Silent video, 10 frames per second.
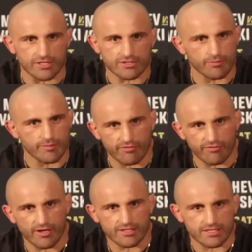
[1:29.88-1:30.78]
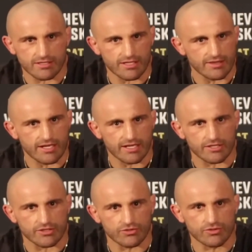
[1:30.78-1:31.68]
He could get rid of one of his
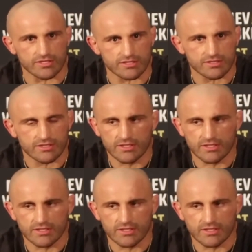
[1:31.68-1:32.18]
biggest threats,